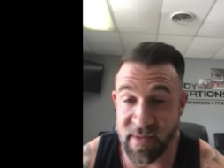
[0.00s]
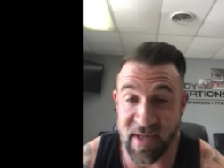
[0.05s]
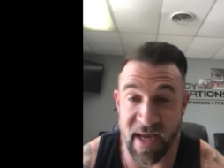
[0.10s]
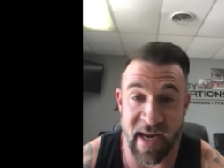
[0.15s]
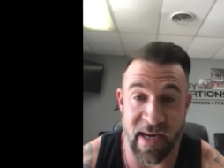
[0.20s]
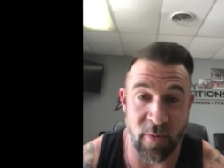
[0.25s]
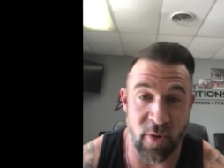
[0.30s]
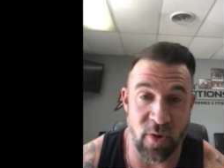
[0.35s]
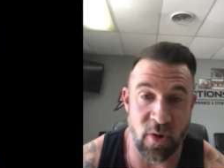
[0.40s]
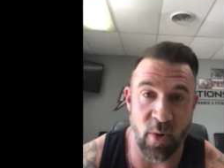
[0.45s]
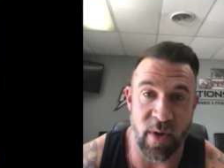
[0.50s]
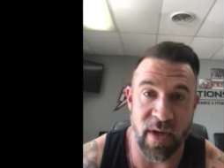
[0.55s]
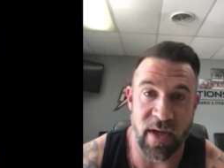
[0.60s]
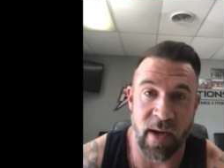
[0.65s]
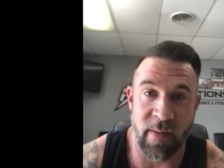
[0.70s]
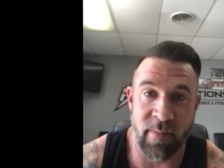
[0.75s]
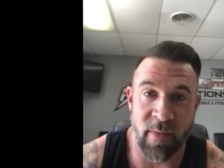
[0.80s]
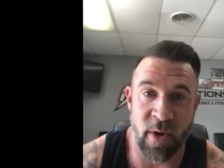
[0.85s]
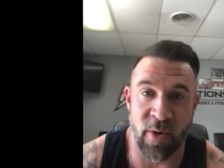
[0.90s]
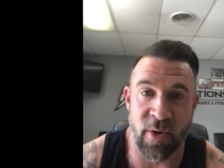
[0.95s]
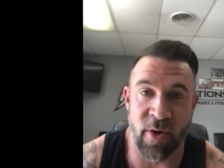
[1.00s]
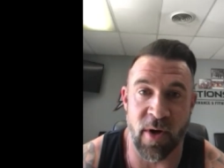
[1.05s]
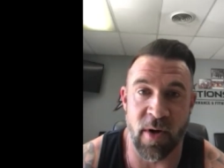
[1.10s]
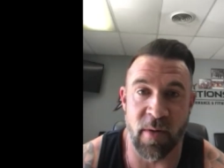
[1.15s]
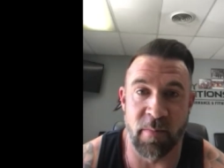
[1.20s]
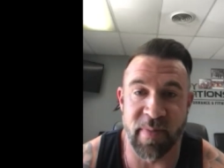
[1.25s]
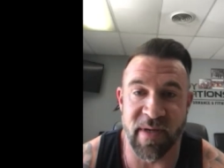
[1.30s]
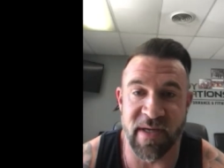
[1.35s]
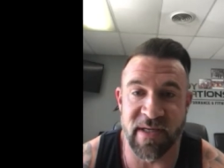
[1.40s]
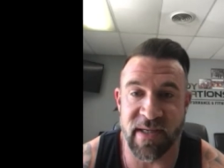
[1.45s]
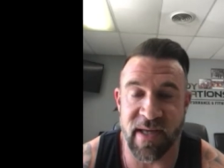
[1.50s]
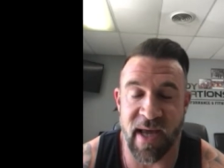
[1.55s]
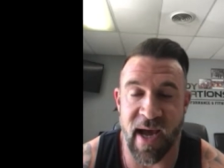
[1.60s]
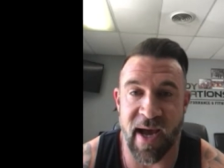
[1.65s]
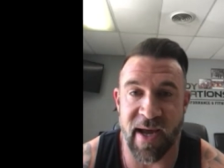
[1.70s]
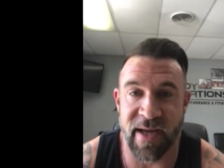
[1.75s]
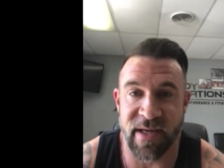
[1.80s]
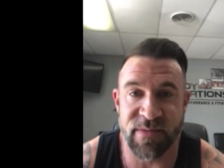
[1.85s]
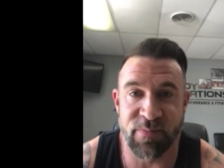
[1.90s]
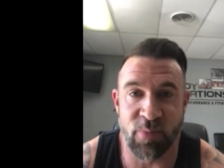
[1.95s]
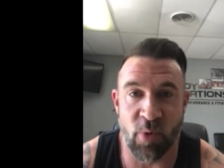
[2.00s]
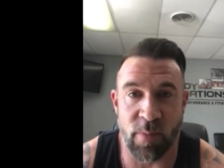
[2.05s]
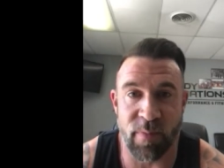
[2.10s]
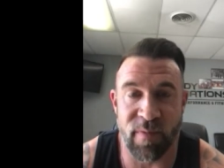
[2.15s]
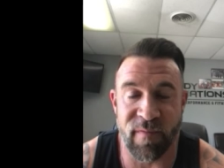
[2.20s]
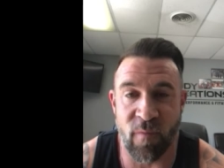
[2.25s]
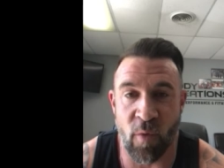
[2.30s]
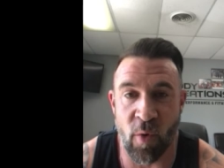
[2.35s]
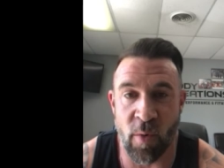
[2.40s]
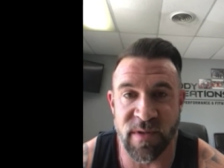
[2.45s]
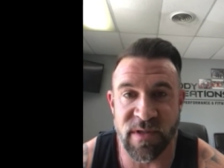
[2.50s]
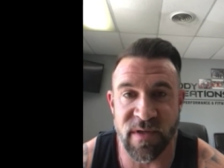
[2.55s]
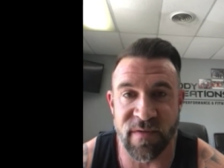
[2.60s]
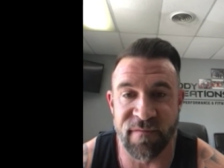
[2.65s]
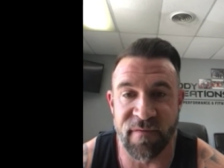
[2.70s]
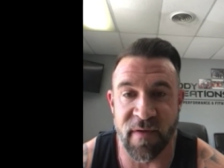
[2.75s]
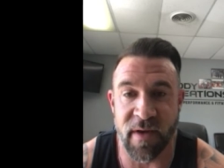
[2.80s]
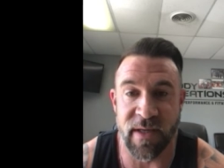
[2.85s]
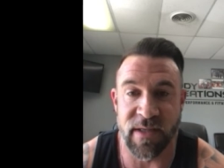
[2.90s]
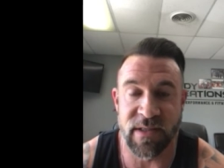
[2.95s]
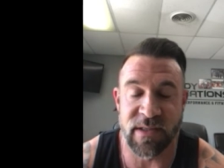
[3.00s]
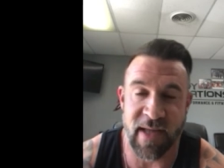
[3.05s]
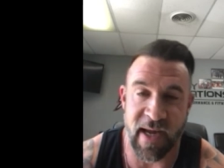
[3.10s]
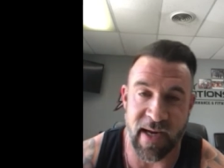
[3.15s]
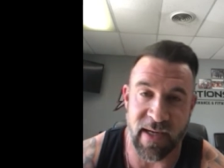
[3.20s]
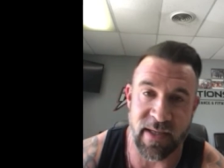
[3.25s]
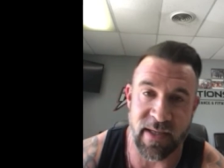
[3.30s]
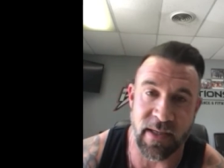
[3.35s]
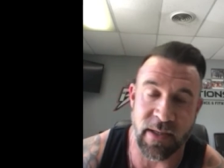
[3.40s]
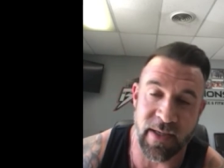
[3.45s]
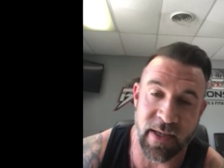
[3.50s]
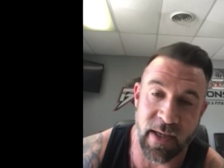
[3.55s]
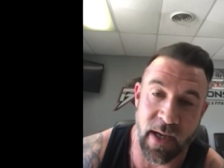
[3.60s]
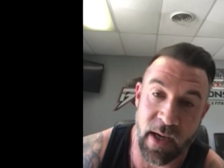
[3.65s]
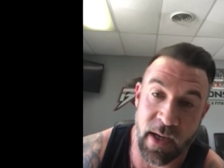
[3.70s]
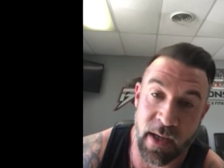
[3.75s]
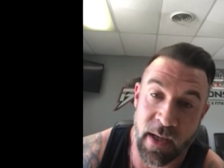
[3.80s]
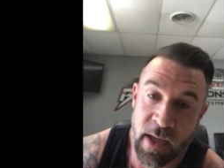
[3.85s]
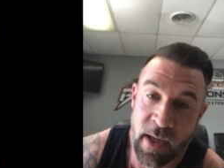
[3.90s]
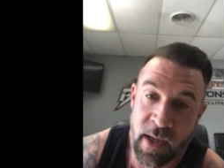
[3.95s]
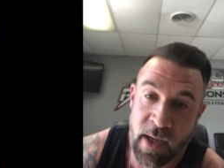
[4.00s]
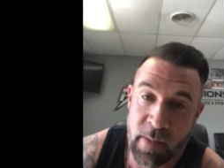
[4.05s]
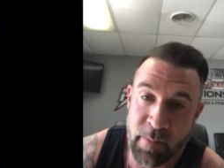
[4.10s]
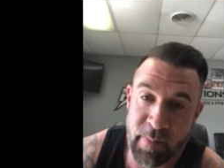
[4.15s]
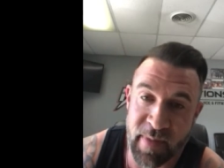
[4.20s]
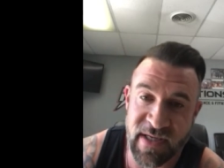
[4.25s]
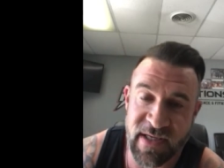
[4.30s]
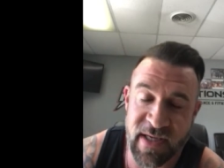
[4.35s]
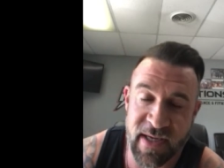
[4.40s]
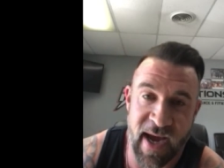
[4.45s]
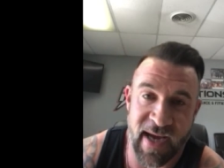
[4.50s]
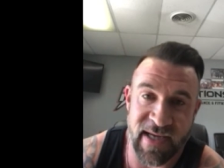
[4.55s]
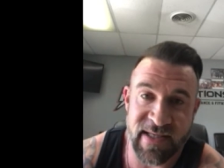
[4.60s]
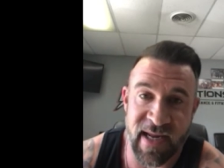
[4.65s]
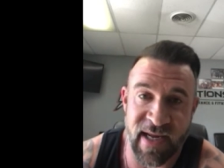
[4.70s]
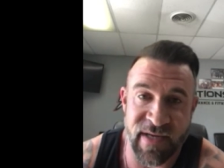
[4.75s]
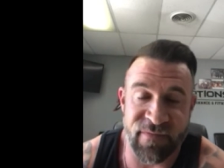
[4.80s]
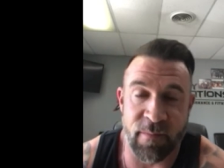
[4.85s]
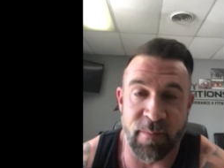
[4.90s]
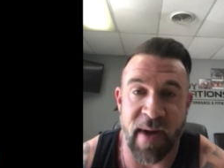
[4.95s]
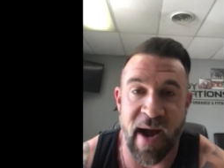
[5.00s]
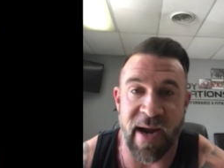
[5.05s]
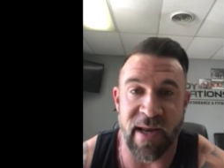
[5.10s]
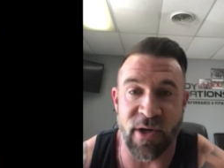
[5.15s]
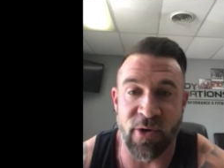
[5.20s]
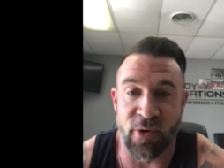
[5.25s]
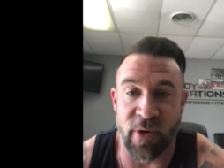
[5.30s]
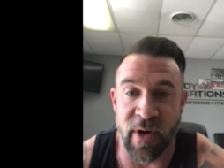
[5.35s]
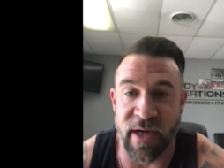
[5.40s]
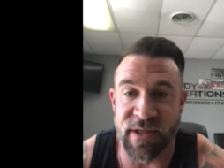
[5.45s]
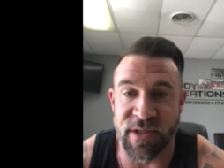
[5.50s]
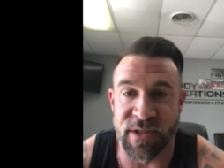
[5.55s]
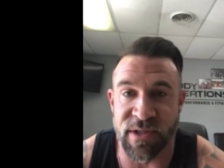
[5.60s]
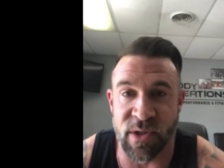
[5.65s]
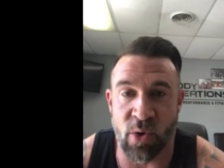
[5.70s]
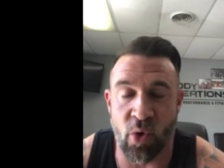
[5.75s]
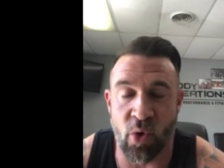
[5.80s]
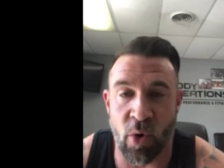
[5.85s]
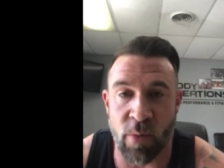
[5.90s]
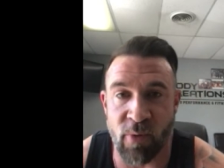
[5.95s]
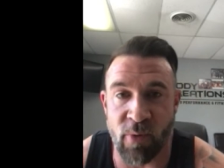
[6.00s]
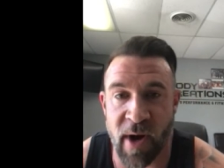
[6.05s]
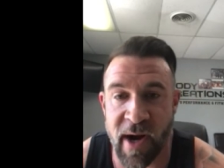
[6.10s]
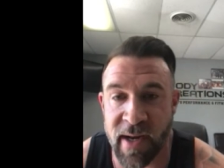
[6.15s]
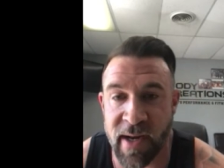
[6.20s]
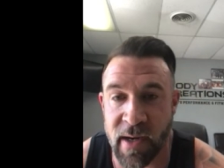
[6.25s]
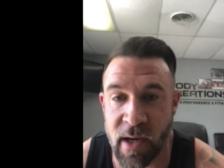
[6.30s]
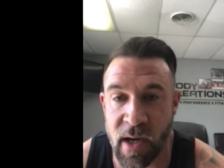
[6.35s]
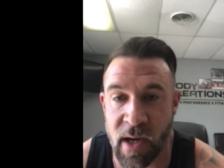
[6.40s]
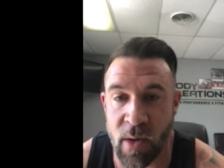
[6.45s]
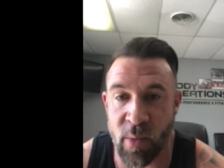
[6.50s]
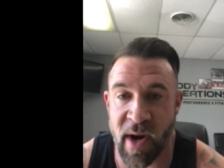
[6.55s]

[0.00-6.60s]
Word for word: Andy McCloy. I'm the owner of BCI Sport Performance and Fitness. Technically, BCI stands for Body Creations Incorporated.